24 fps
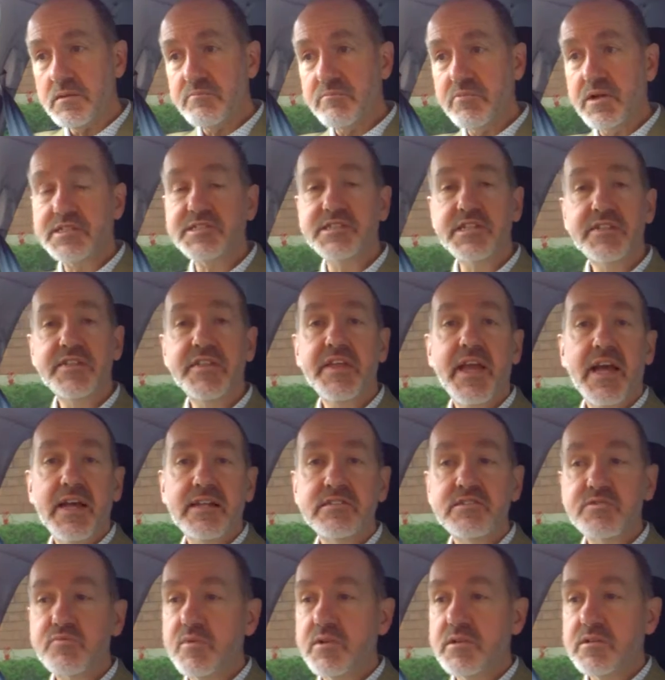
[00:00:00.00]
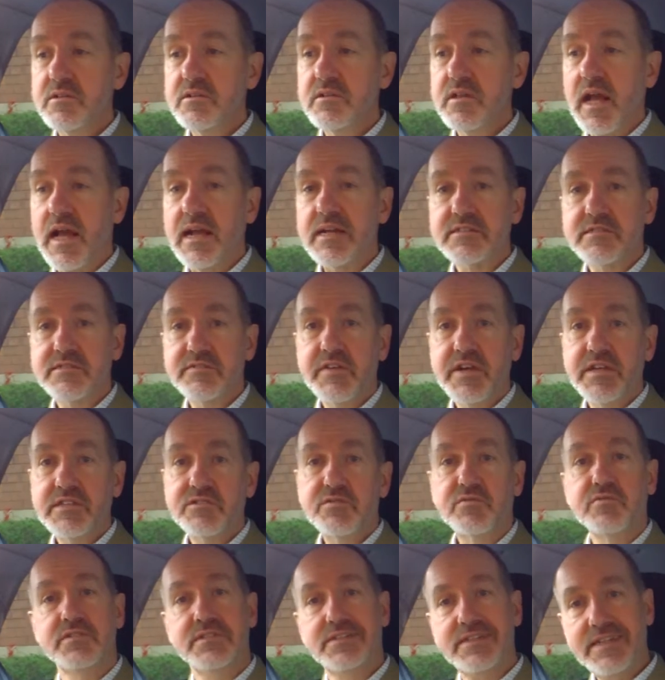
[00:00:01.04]
Pressing the end will activate
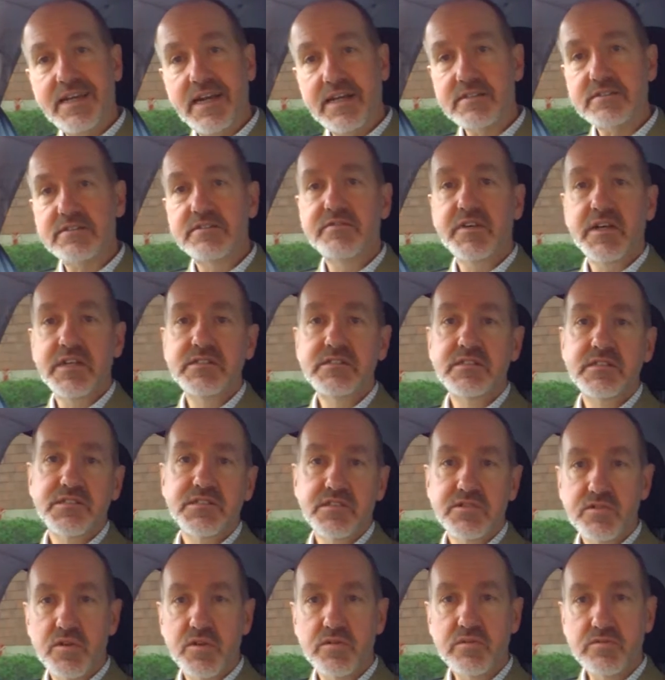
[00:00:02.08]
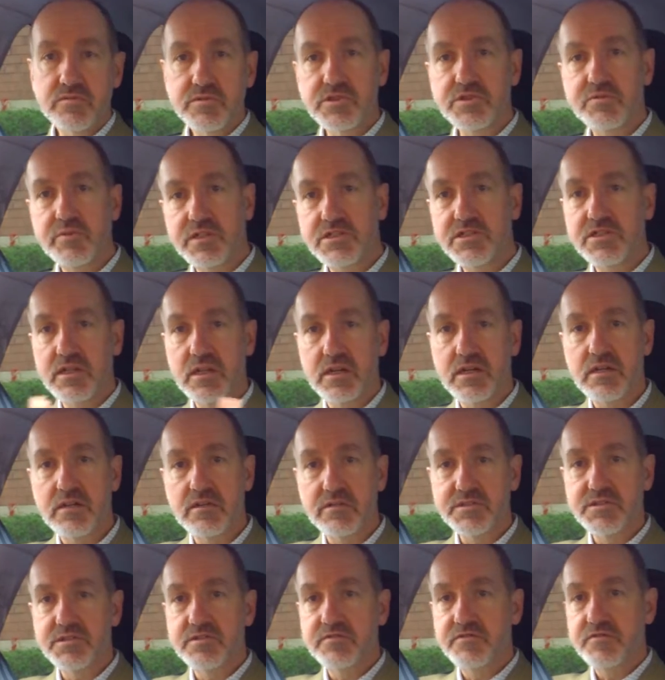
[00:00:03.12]
or deactivate. It's a toggle switch like
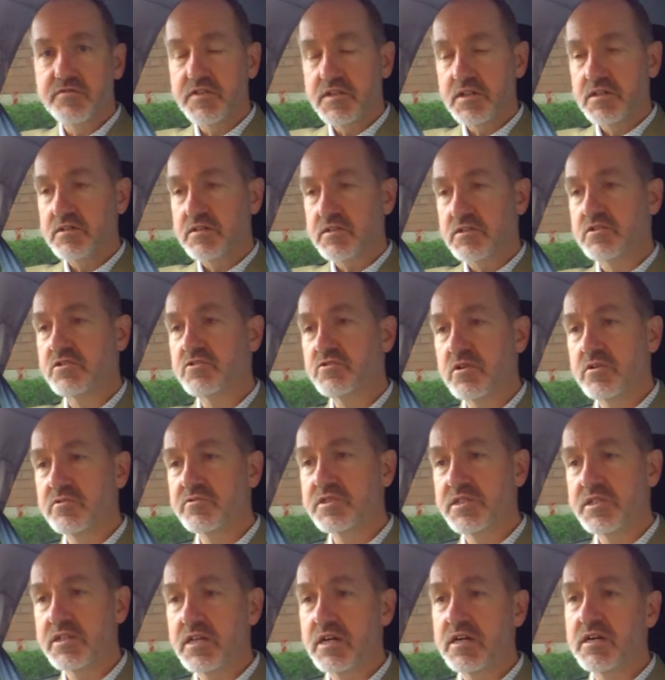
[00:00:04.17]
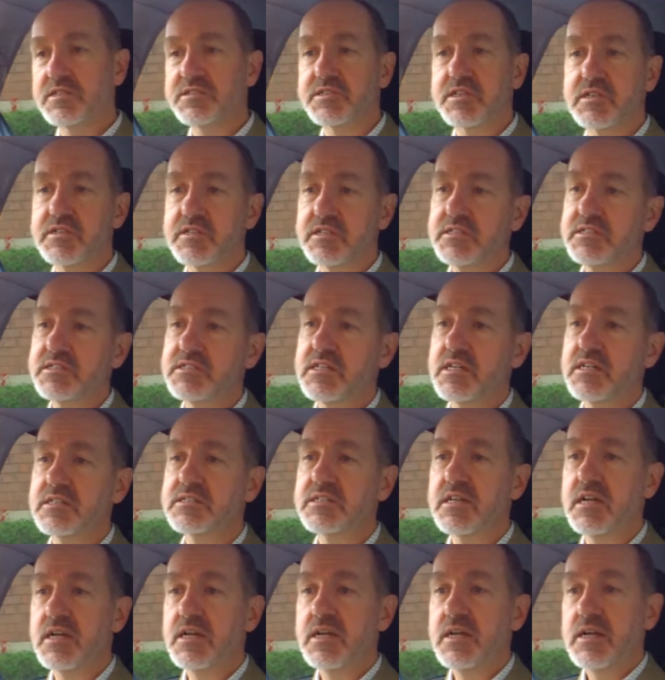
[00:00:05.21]
lots of controls in cars are these
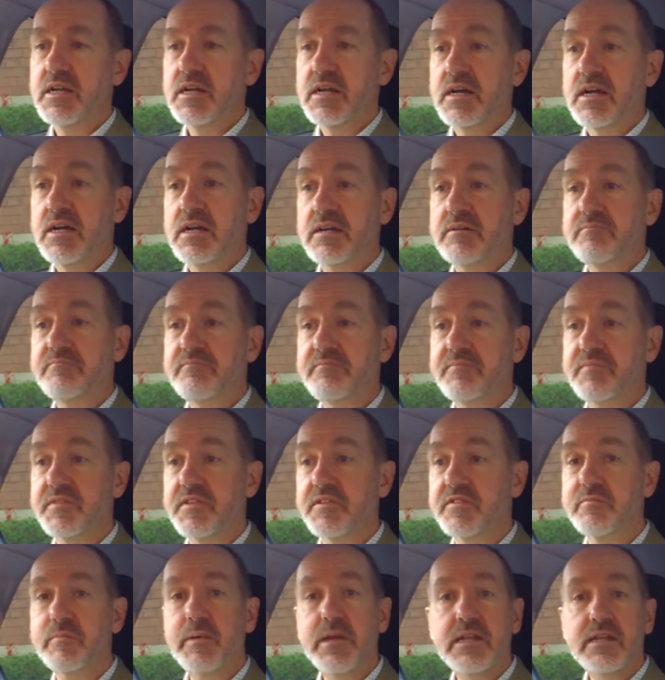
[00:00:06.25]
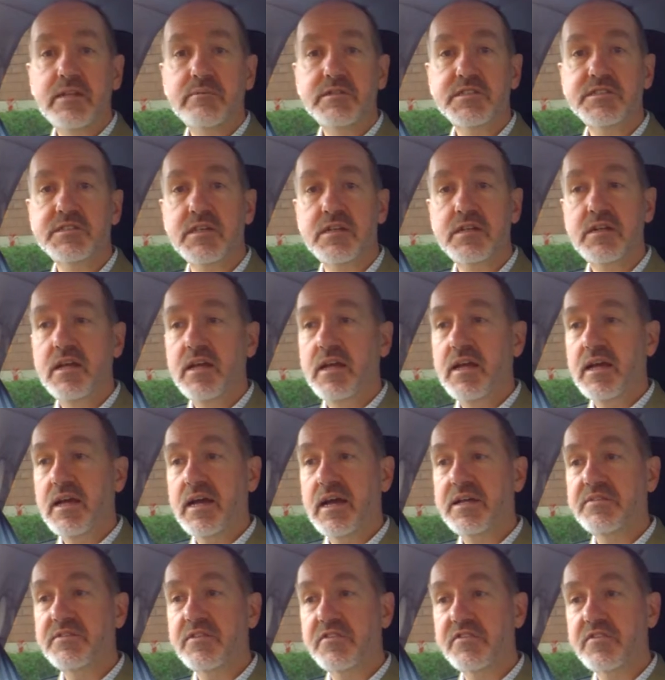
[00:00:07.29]
days. The speed limiter,
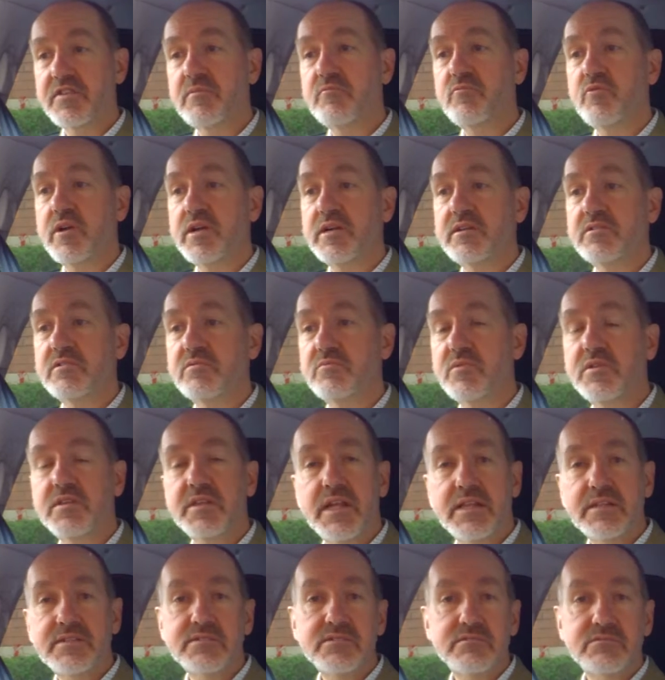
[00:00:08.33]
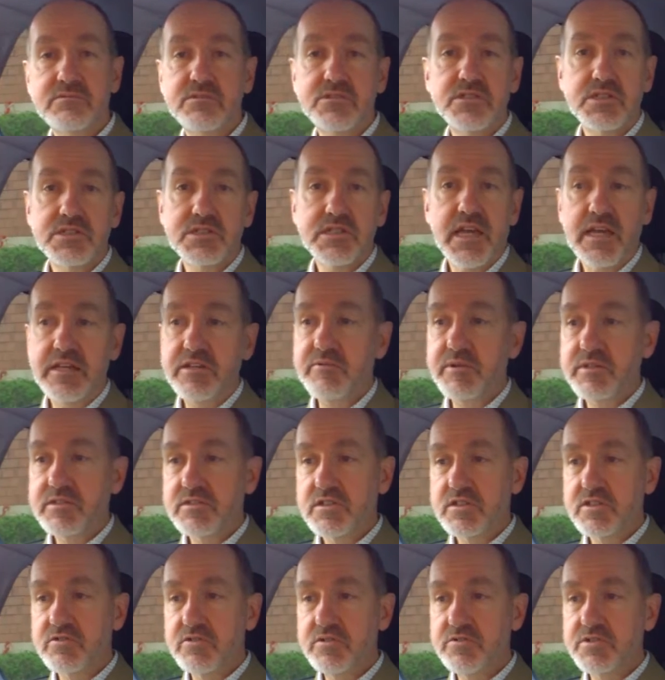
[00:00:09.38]
and the thumb wheel will then just get you
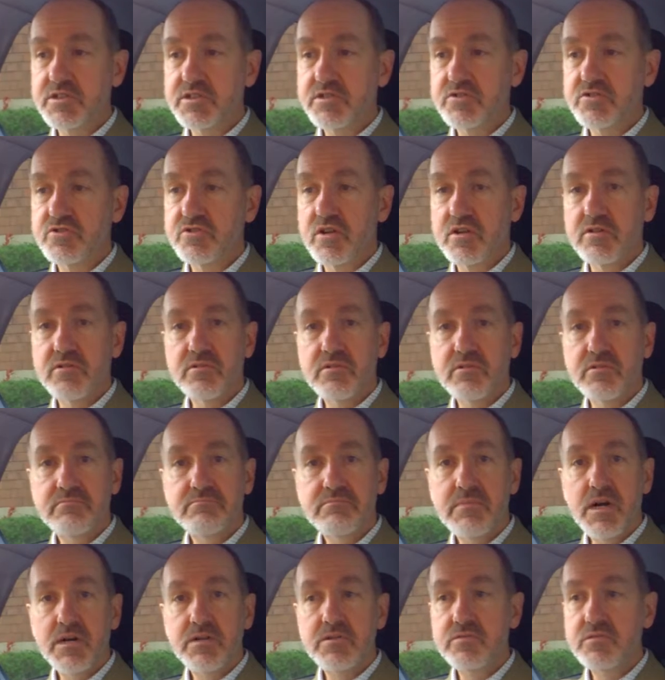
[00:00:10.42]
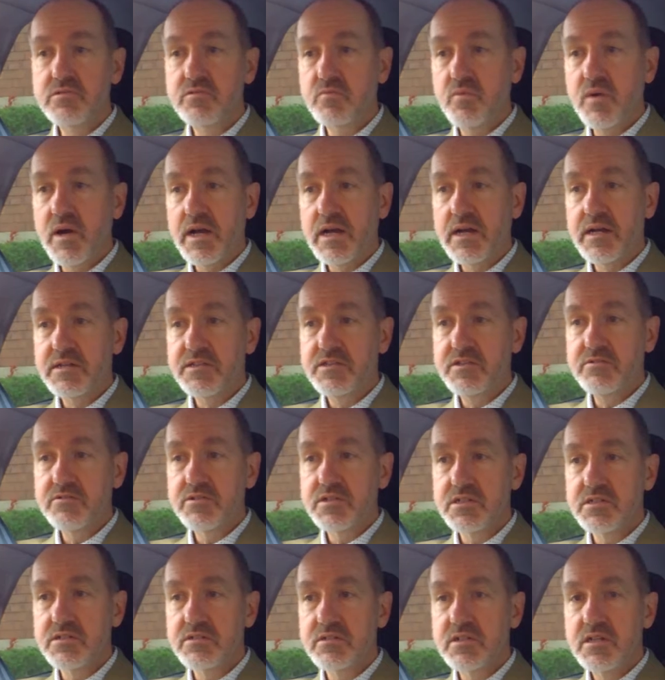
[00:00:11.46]
into cruise control mode, where you
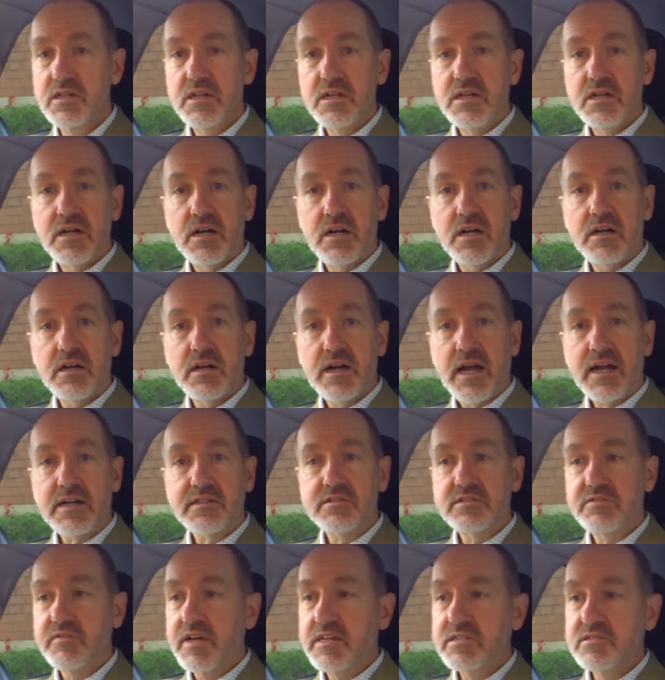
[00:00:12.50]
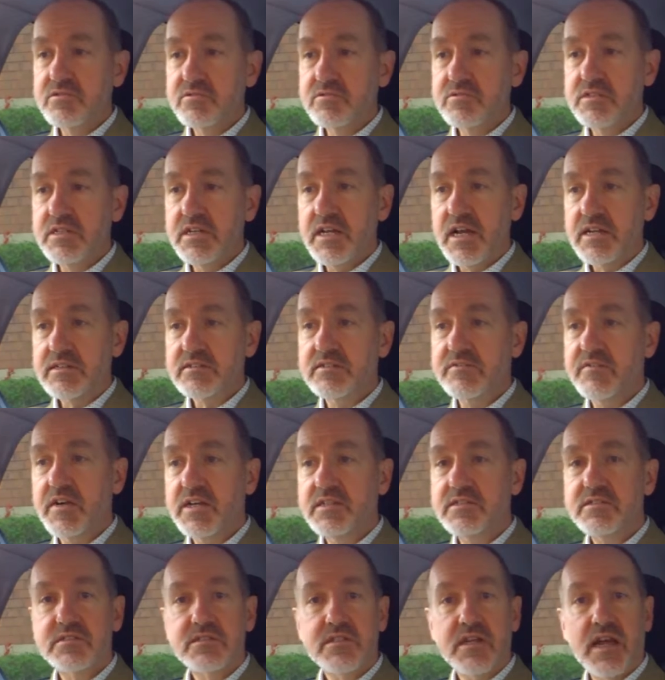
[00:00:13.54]
can activate or
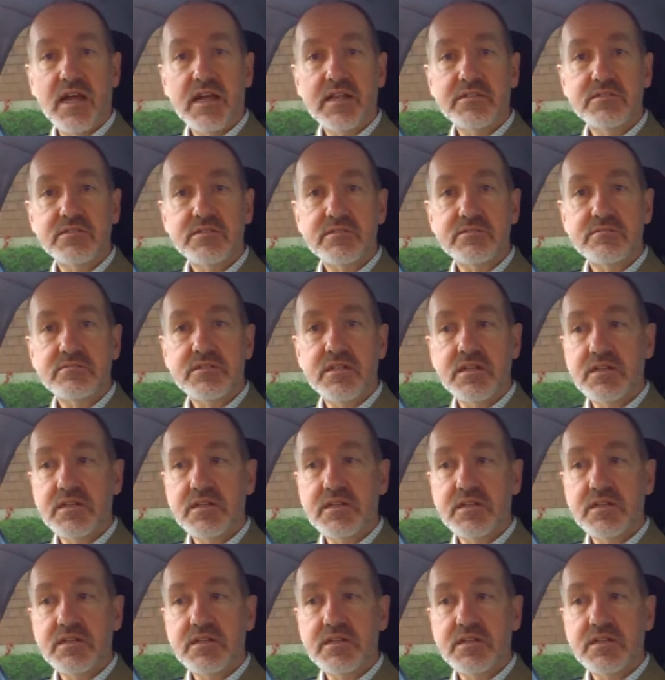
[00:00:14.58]
deactivate and